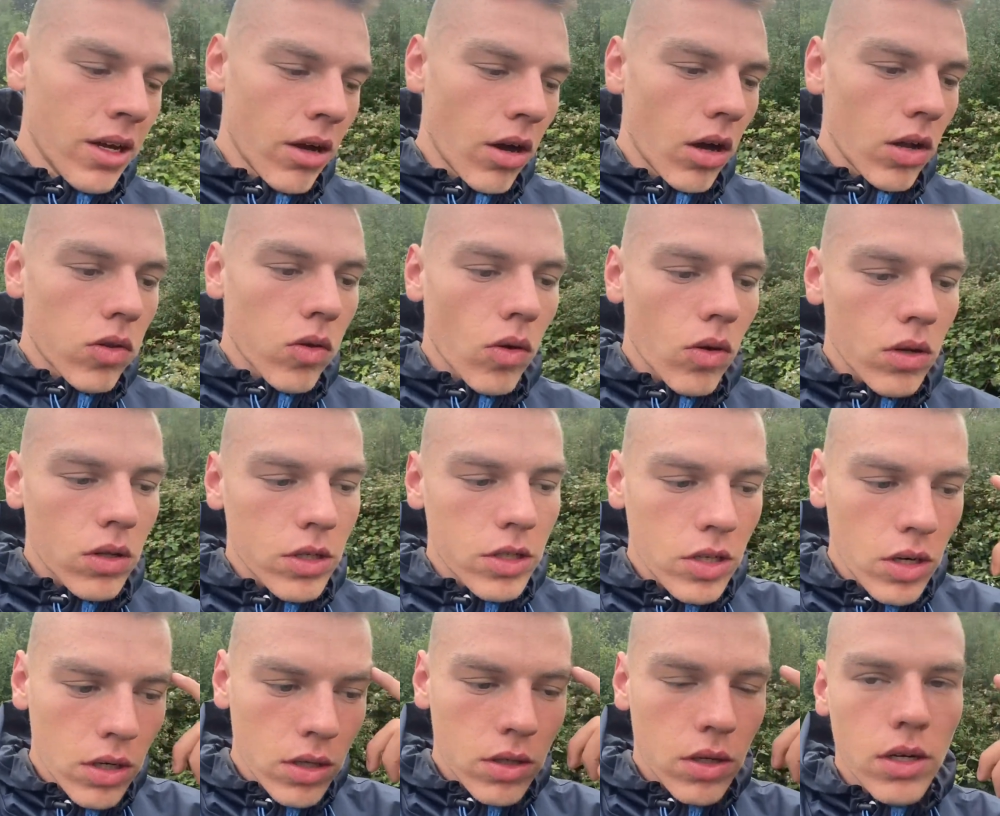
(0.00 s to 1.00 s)
a lot of the
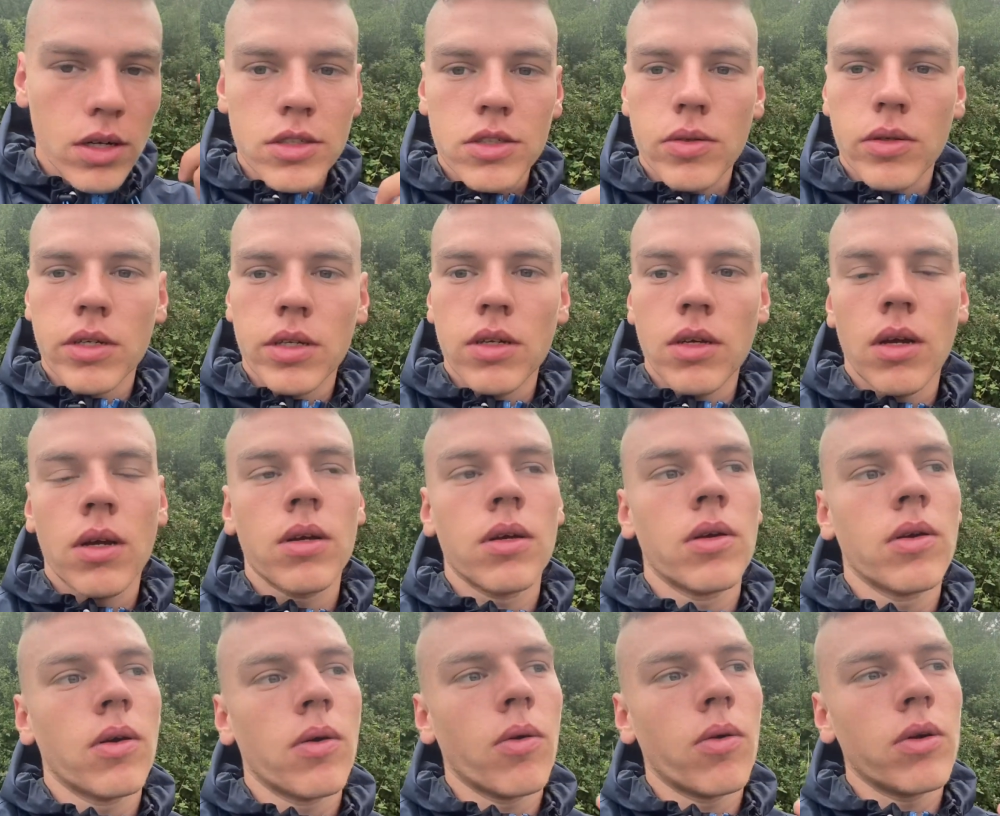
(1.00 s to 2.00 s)
young guys on it,
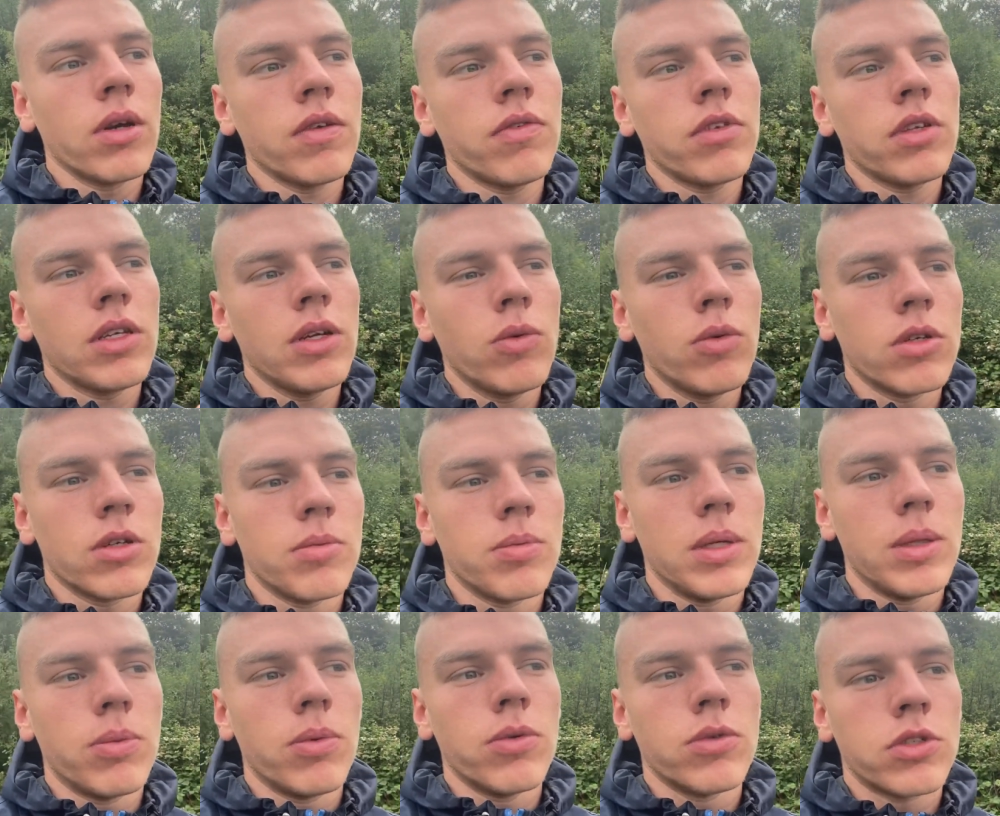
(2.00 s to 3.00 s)
or even the older
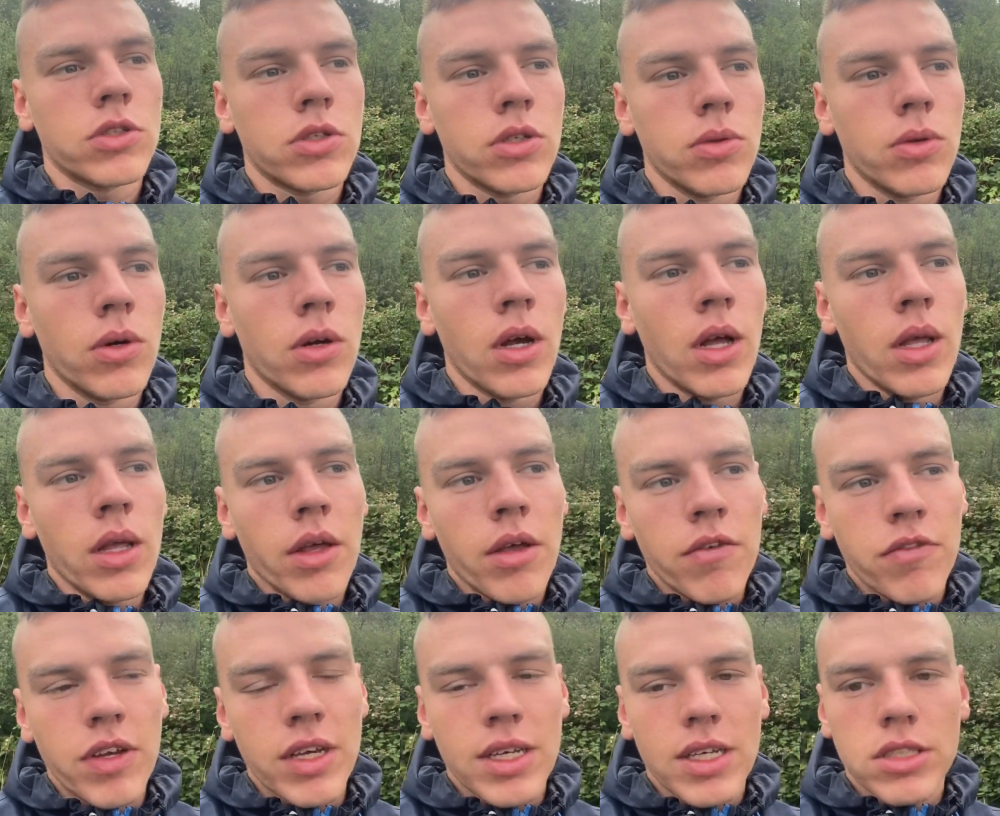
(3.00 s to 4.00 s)
people to
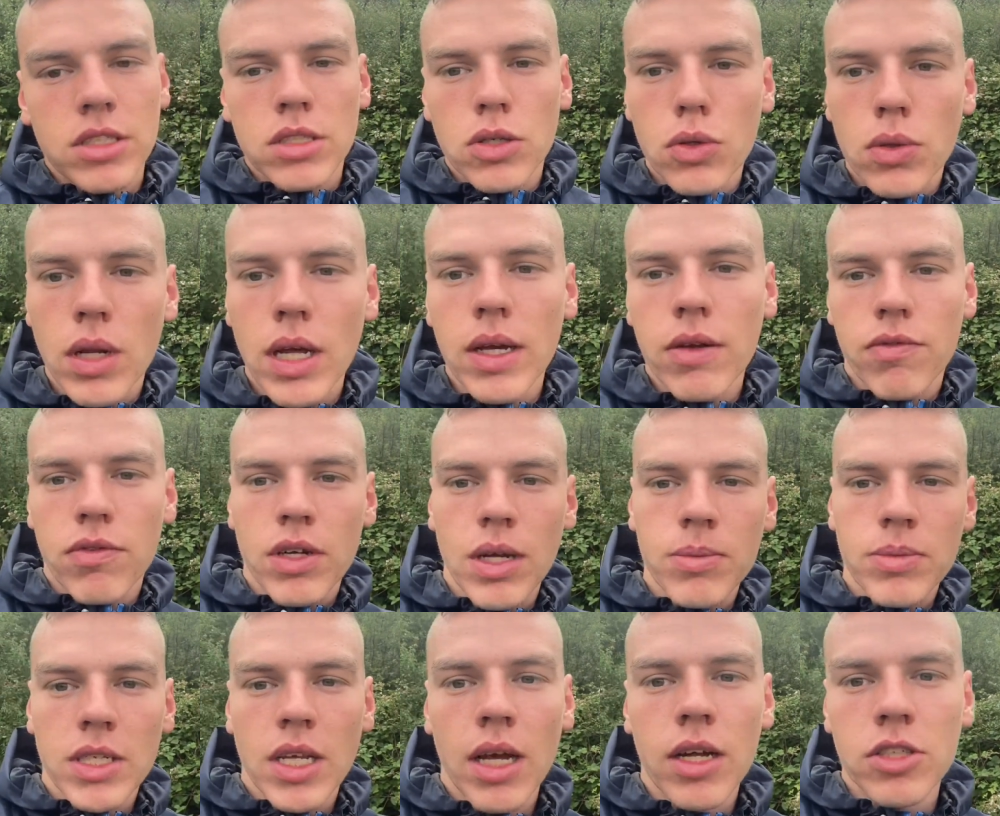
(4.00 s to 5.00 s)
think it's too late for
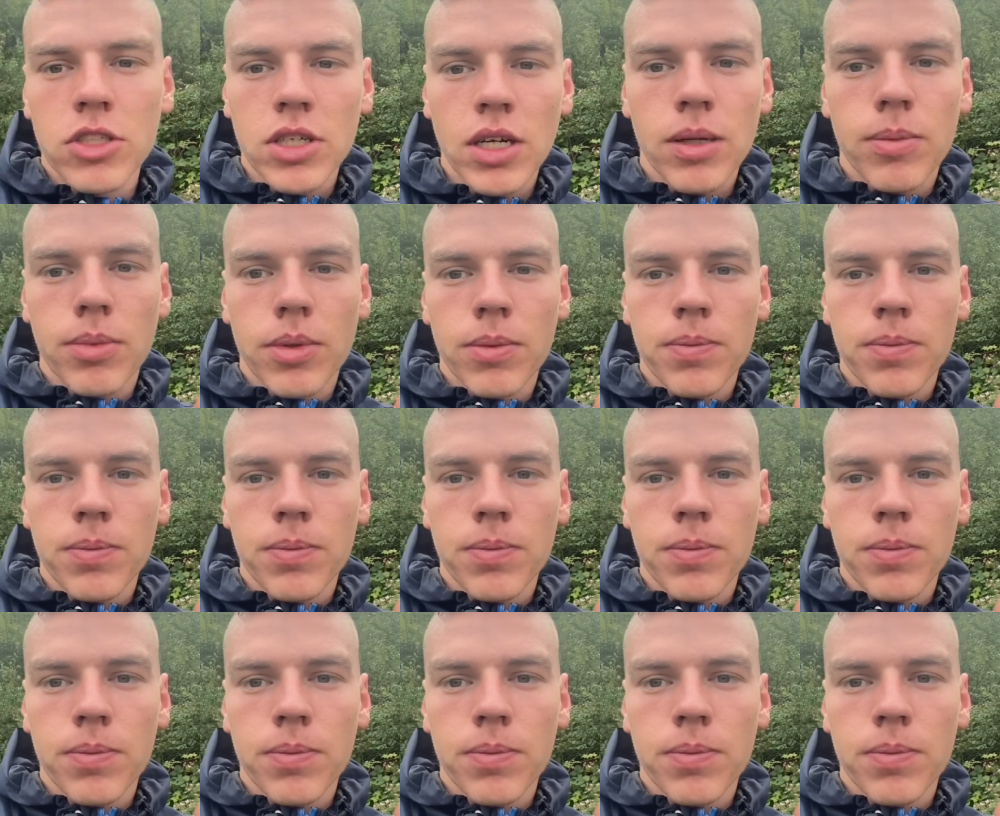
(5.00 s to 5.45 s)
them to get in shape